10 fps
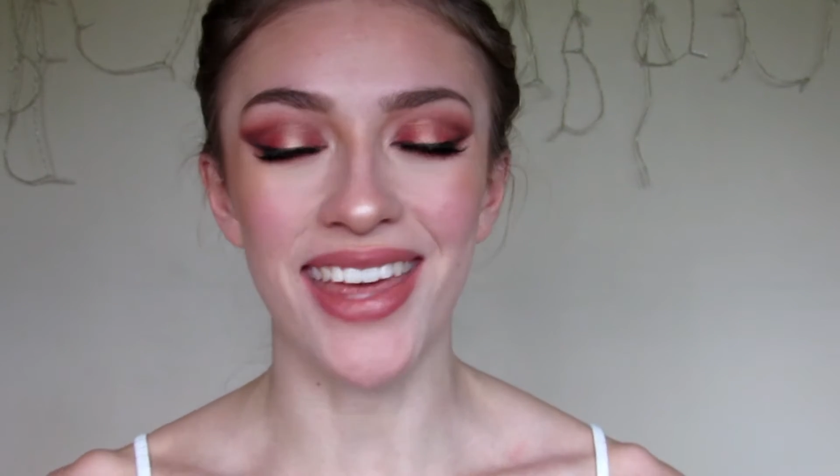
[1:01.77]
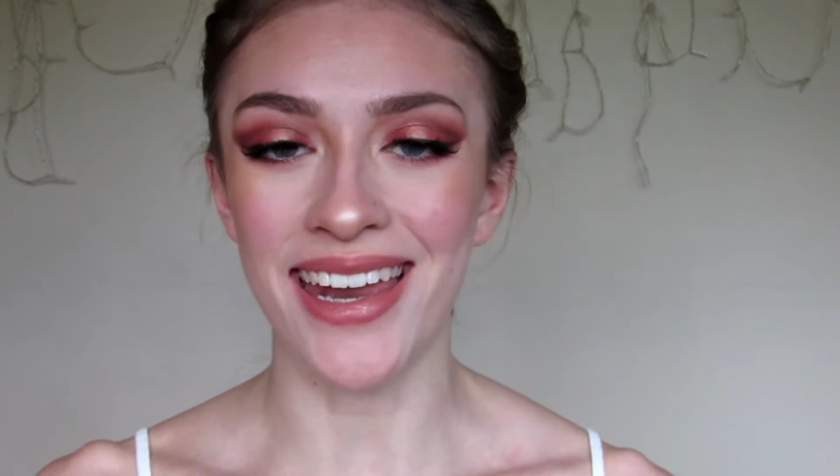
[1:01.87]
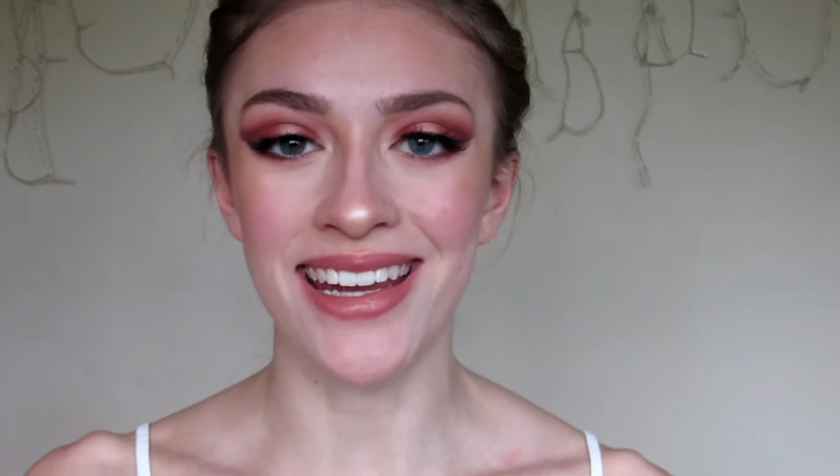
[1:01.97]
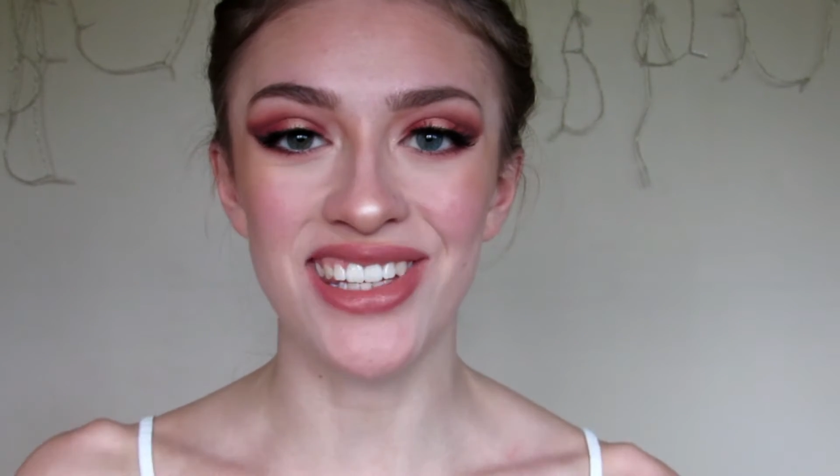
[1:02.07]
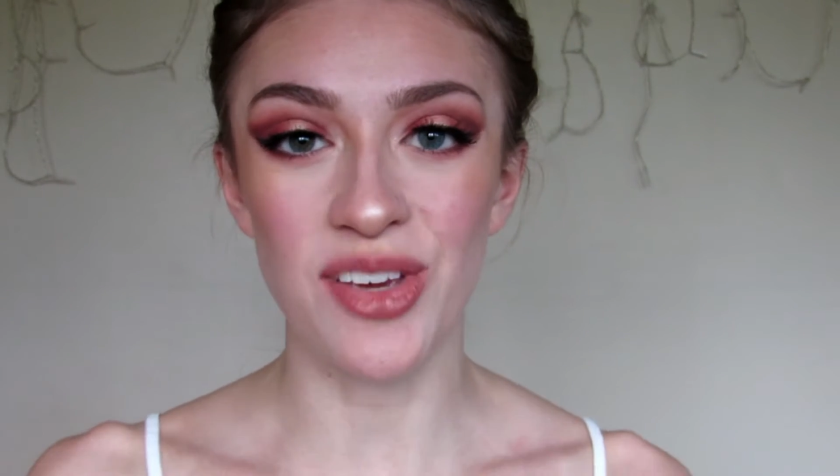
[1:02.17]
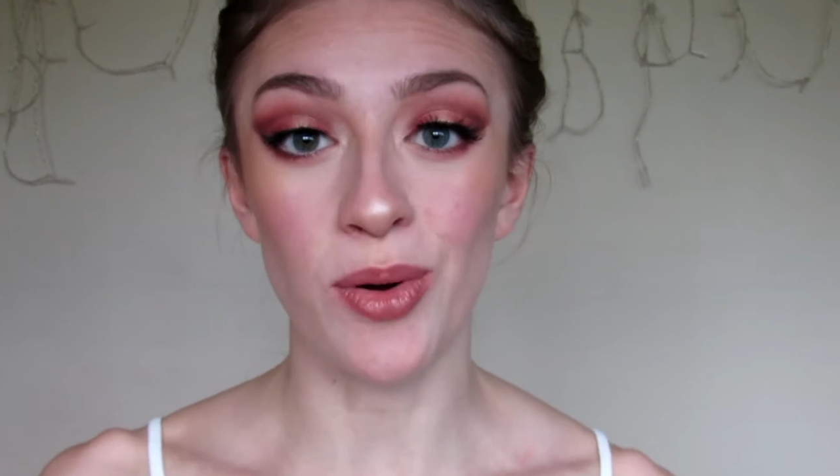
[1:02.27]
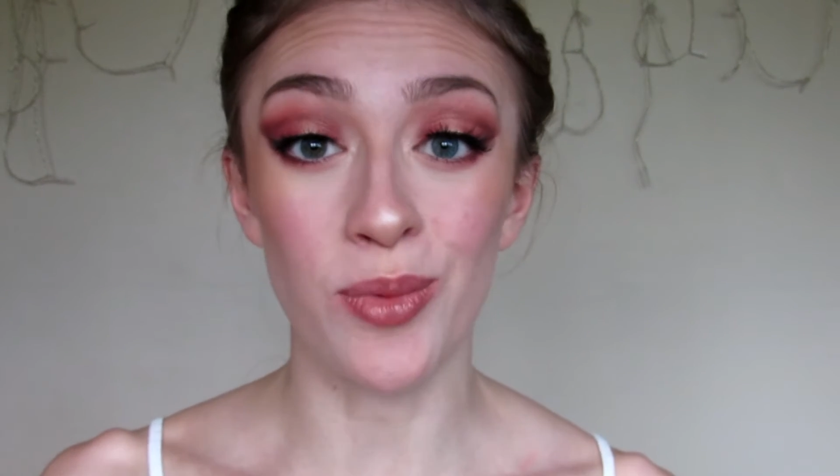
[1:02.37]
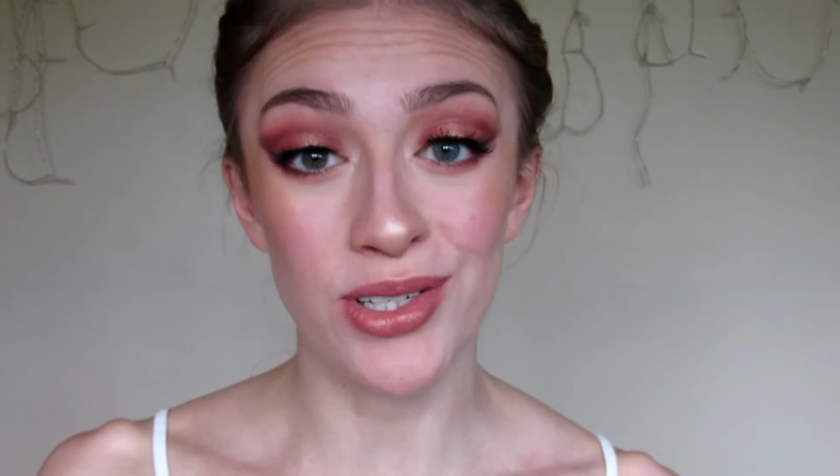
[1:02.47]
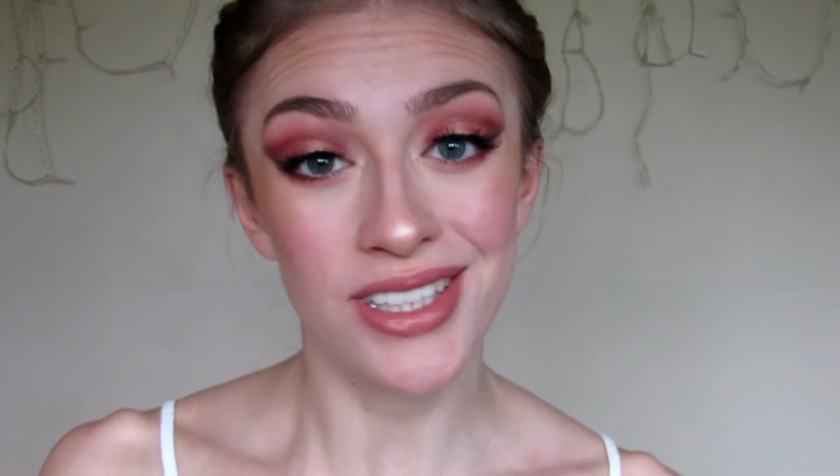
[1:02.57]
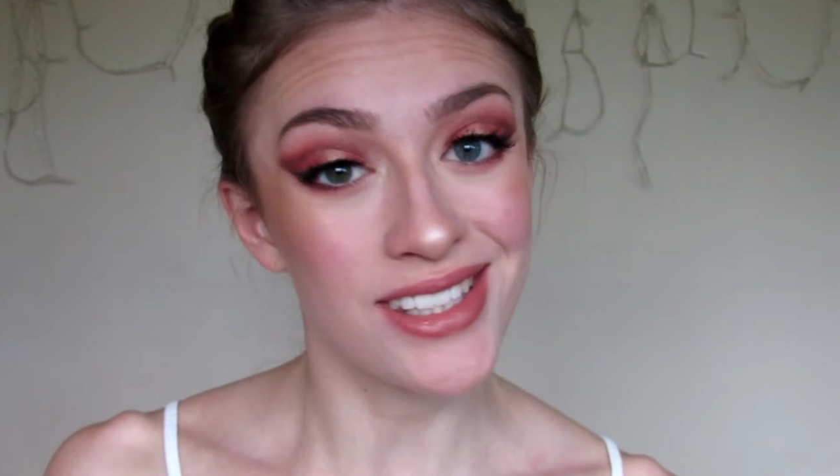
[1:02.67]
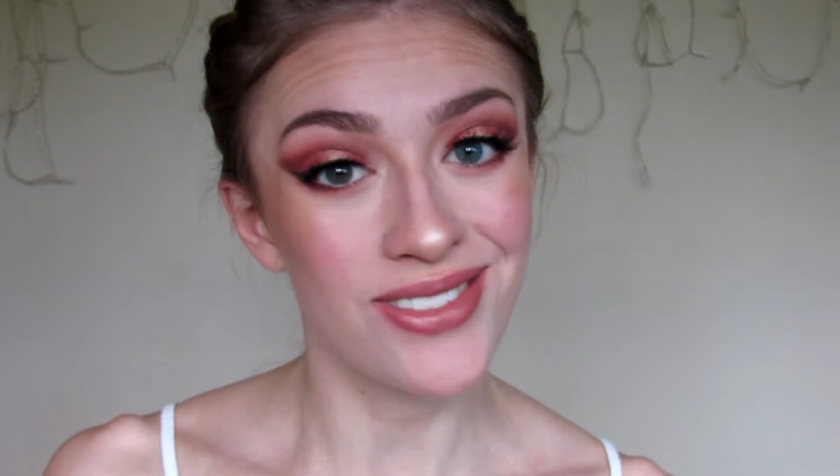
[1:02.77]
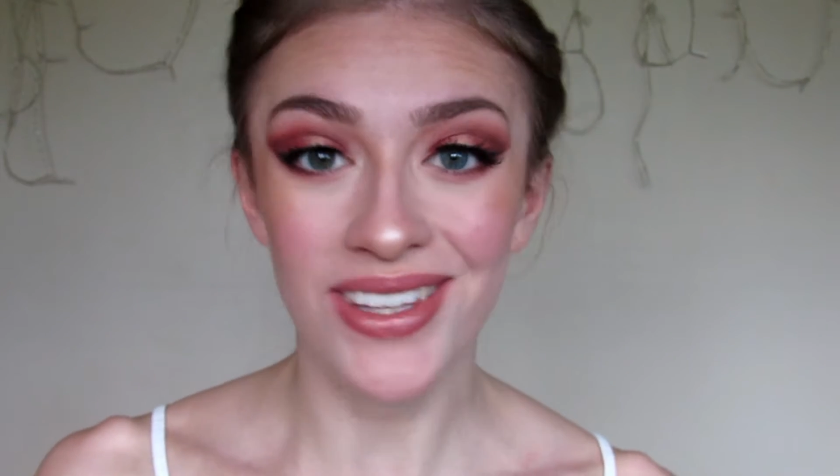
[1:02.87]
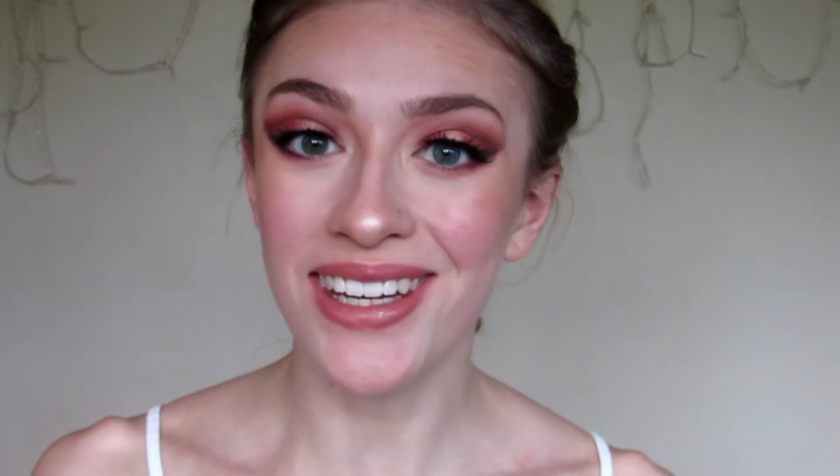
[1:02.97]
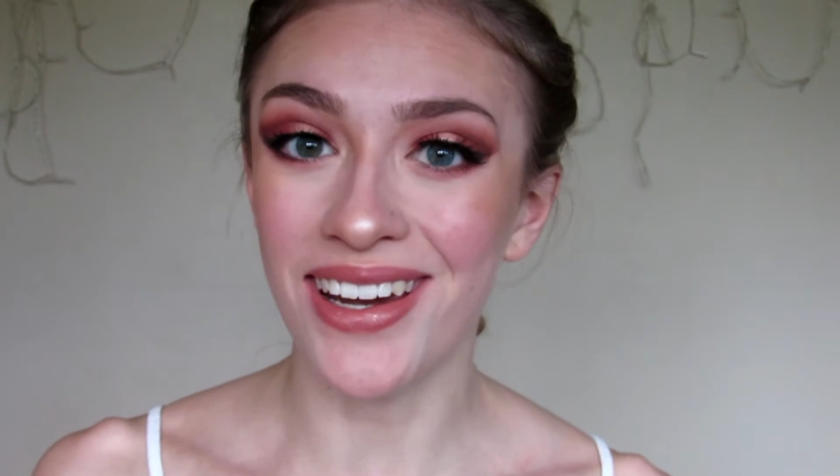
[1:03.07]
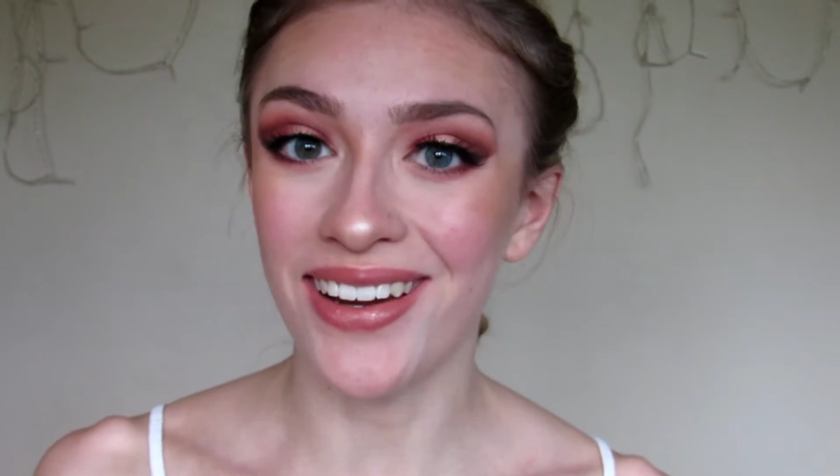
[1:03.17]
then keep on watching this
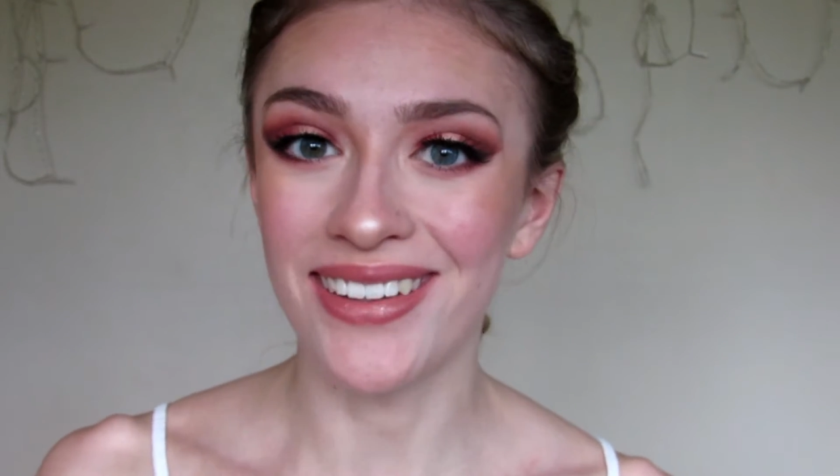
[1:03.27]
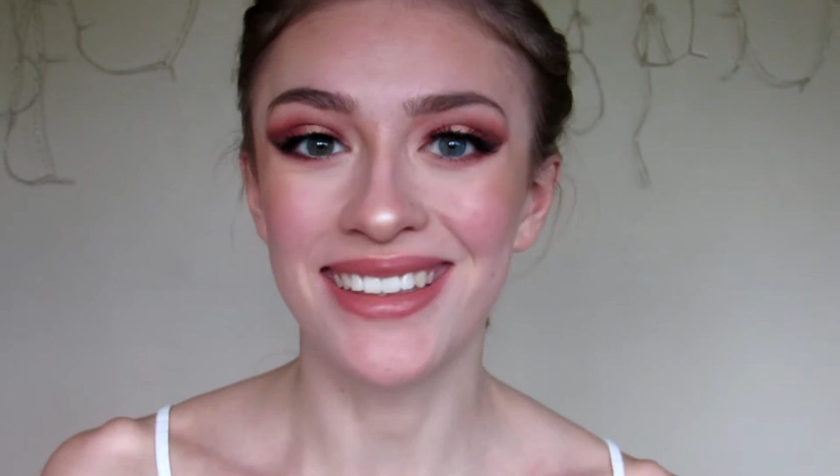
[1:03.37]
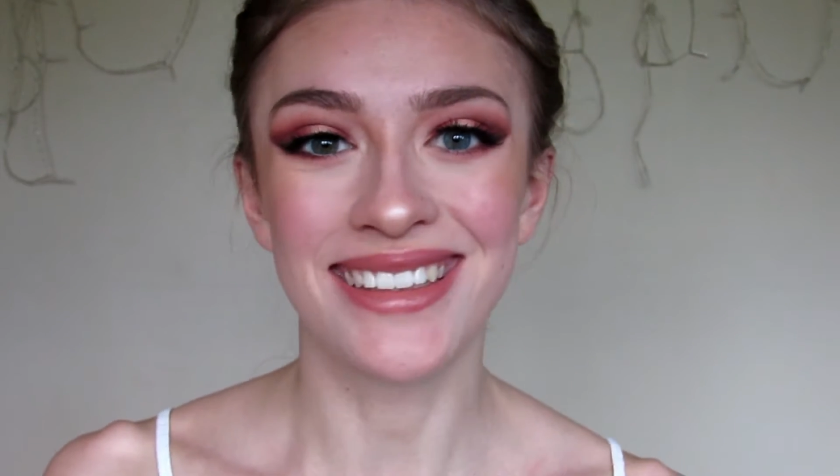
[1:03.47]
video.